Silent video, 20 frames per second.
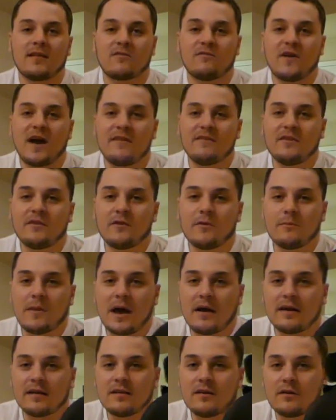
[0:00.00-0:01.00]
it's five different
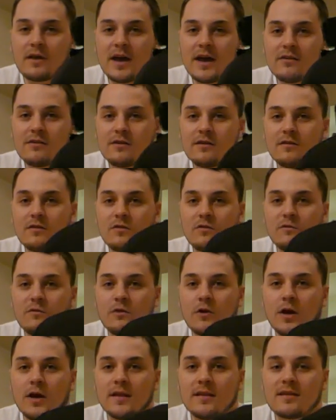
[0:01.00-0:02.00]
mounting locations,
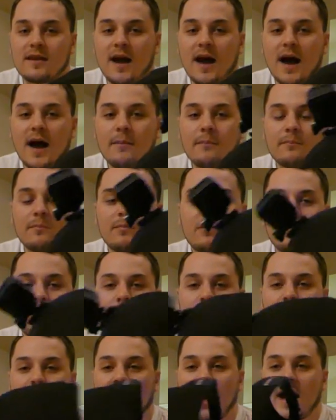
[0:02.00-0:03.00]
front, top,
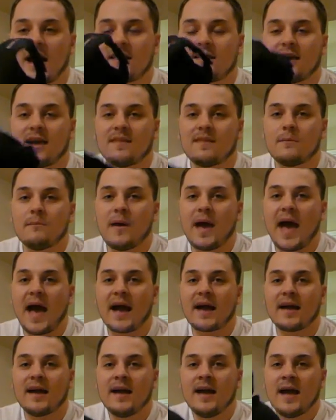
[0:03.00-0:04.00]
two sides, and the
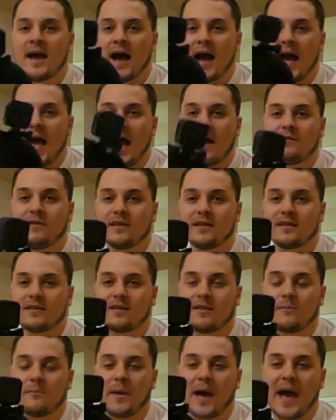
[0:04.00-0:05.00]
back. I have it
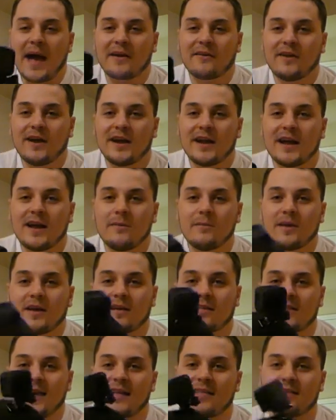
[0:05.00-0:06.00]
to the back right now
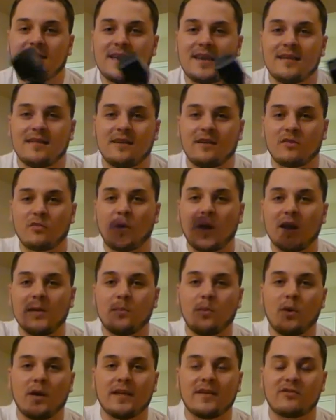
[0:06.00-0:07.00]
because that's the easiest way
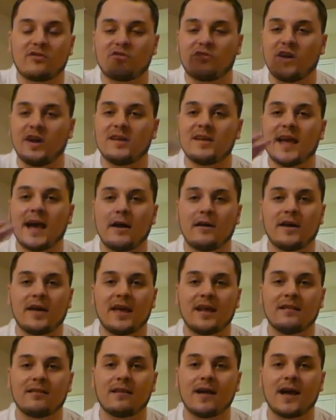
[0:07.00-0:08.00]
to point it straight down and
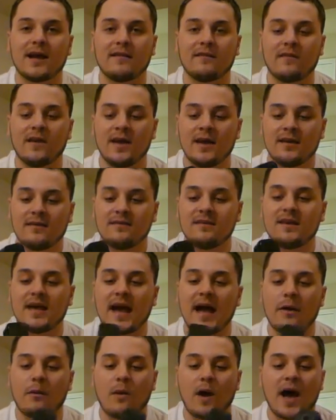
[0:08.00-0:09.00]
get a lot of
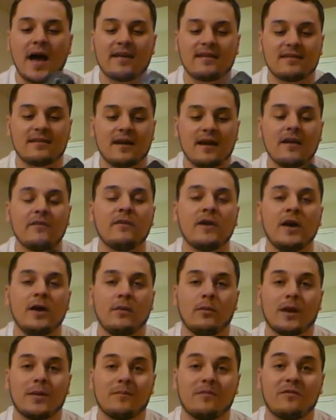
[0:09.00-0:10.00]
DIY stuff.
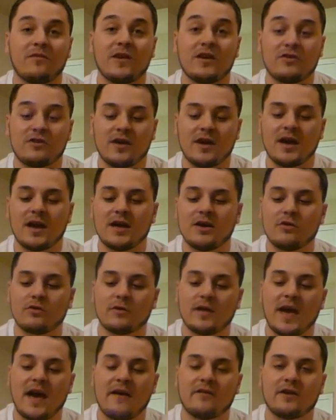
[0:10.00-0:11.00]
When I'm fishing, I
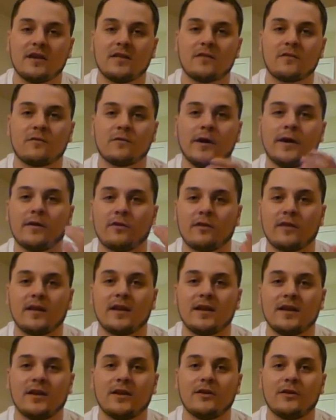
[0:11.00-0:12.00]
usually have it on the front so
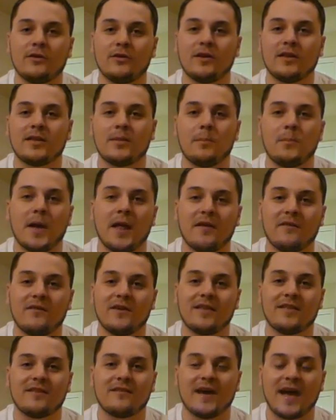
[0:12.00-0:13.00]
that, you know, you get the
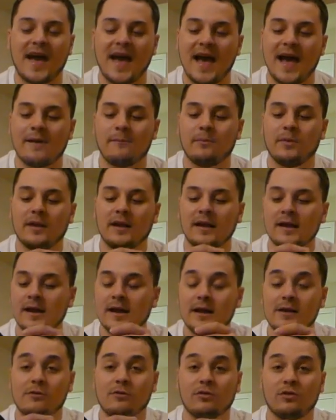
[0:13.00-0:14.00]
benefits of a hat, but
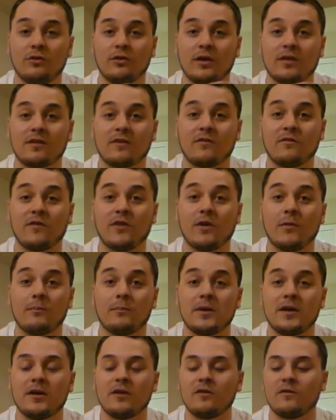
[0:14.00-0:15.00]
you still get to film
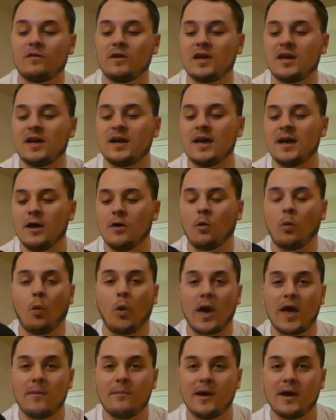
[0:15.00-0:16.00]
POV.
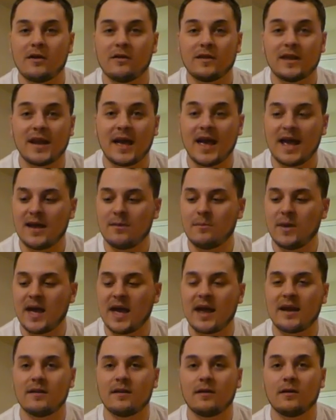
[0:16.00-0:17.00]
Way better than a
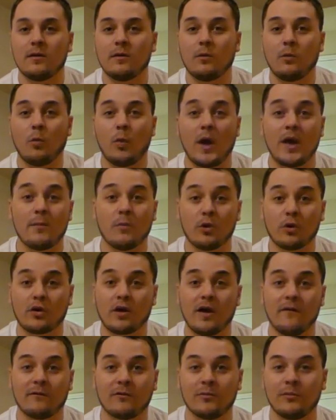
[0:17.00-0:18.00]
headband, way more
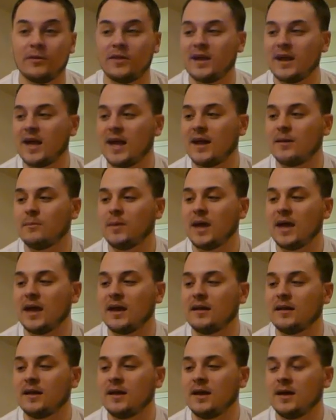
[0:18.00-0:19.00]
comfortable than a
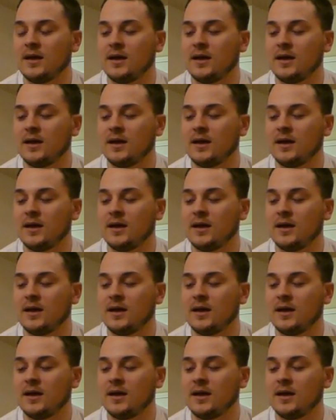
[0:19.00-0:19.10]
headband,